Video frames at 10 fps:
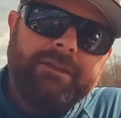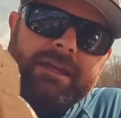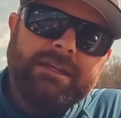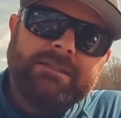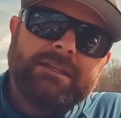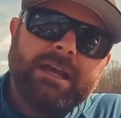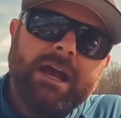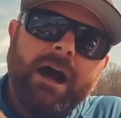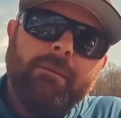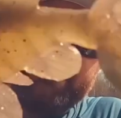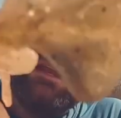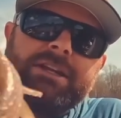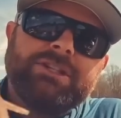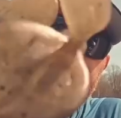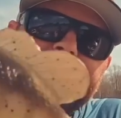these
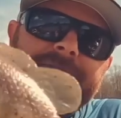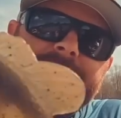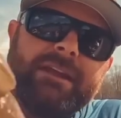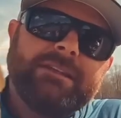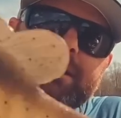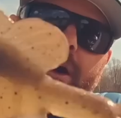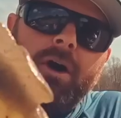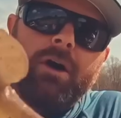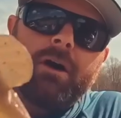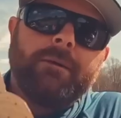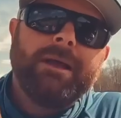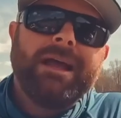appendages and fins are.